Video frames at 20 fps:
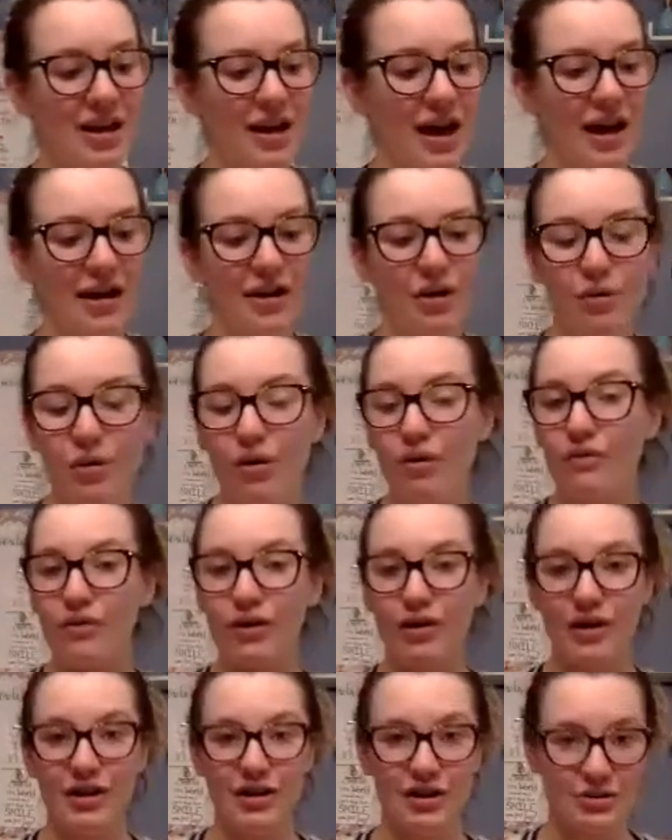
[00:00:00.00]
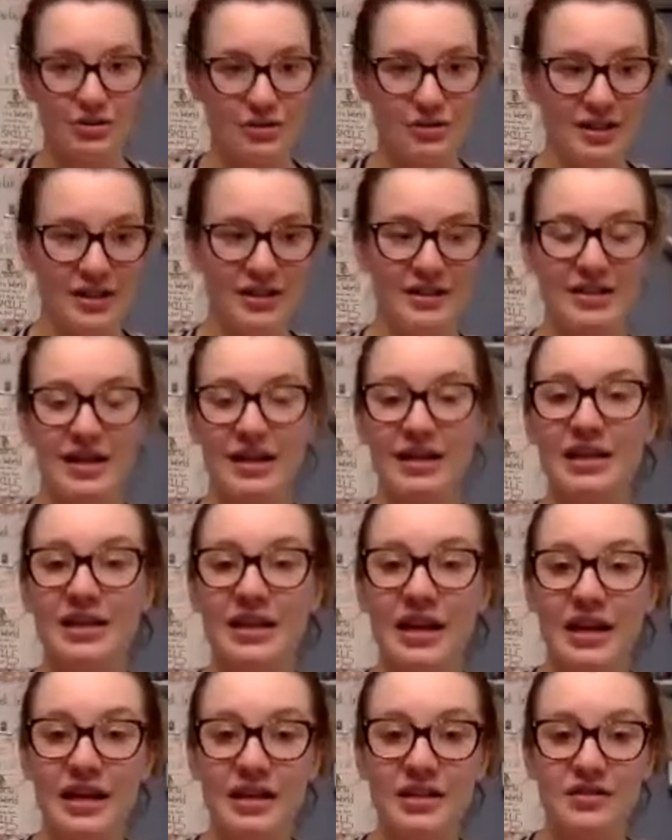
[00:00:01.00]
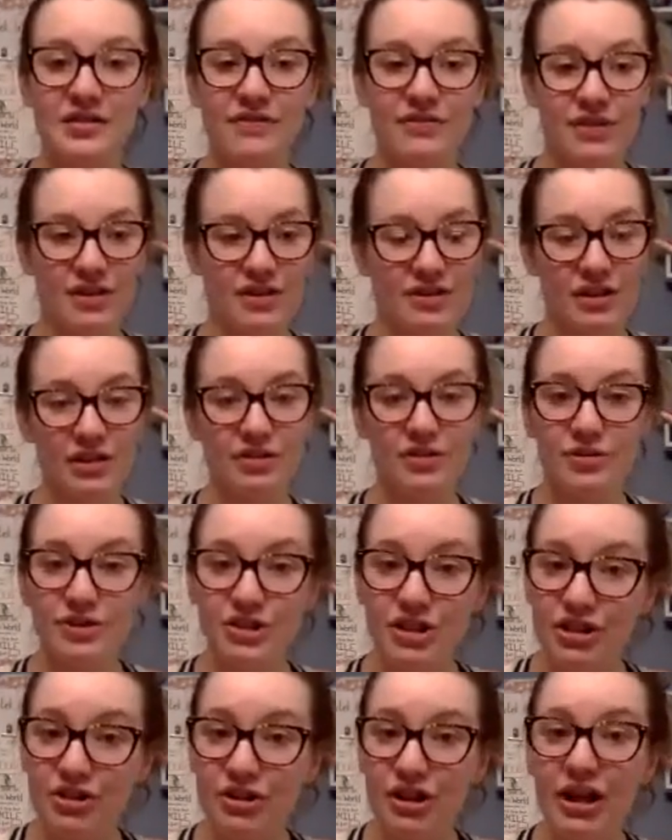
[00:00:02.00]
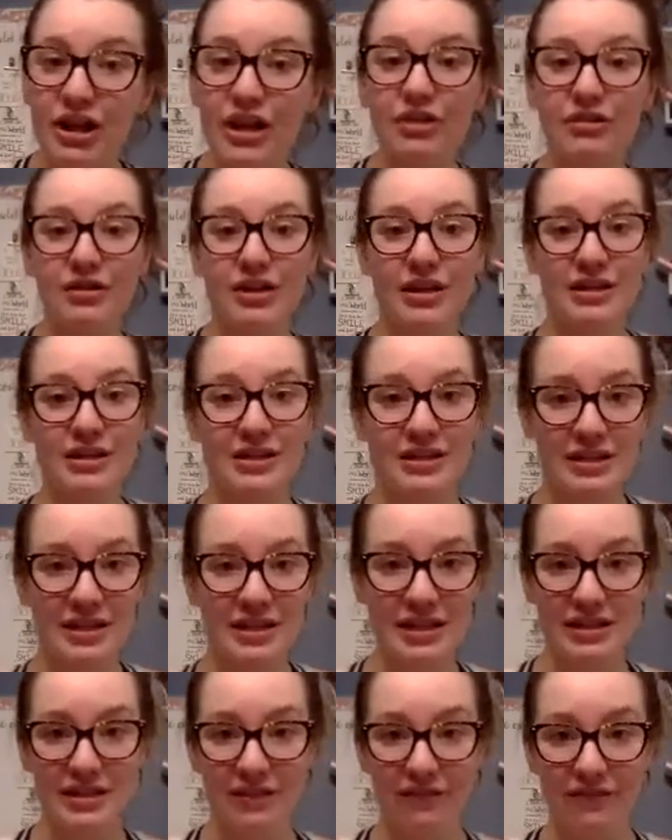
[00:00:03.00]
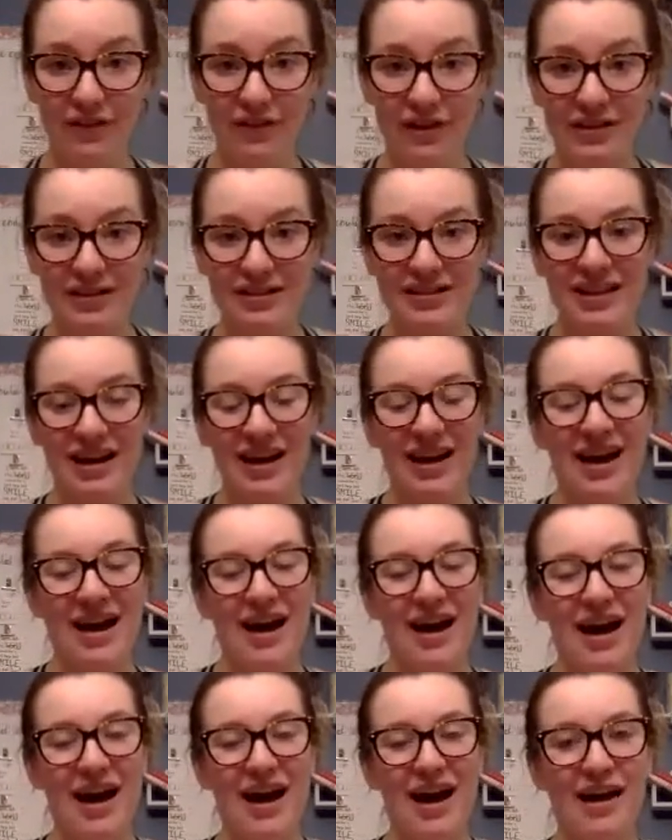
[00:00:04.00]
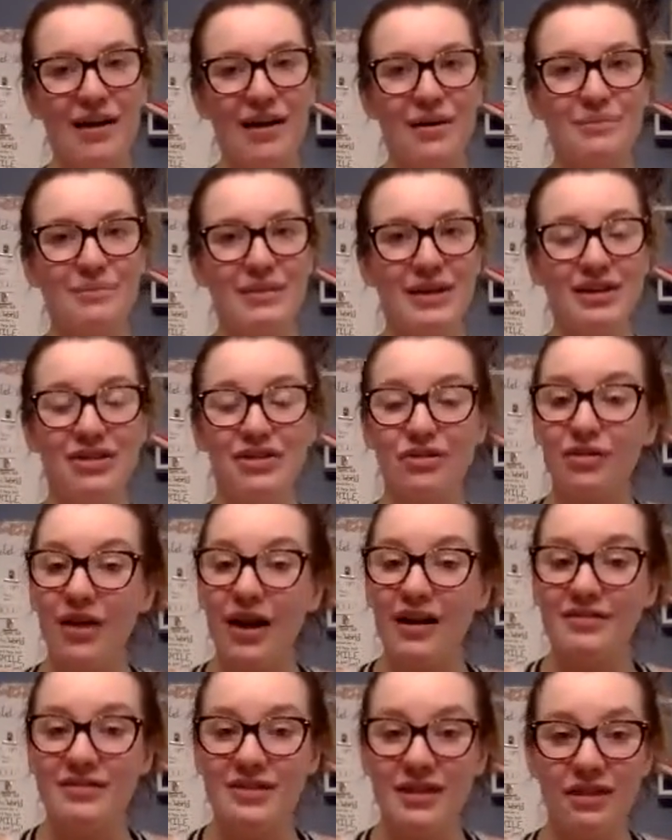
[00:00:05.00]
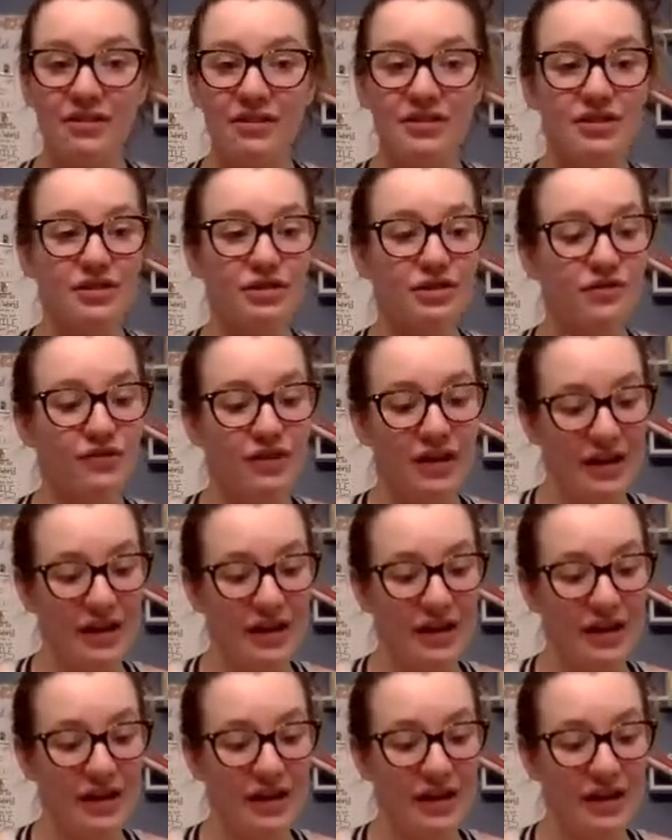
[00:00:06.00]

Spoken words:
I go over, it takes 90 days for your cells to regenerate. You need to see a difference in your lifestyle. This goes for